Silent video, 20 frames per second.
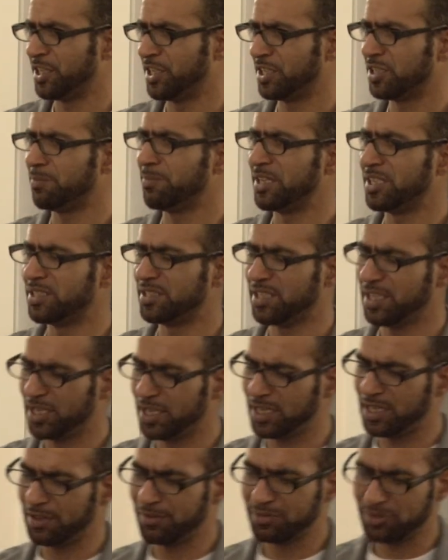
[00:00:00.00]
It means
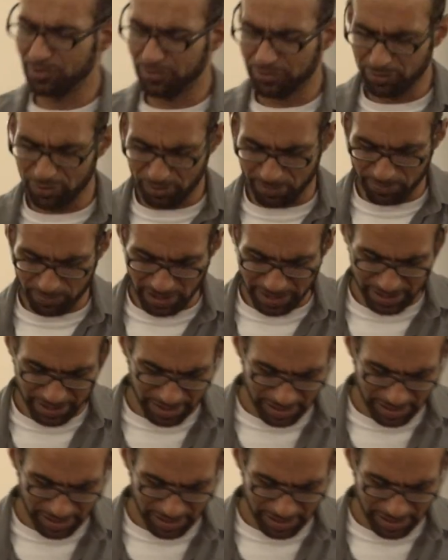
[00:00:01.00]
he left from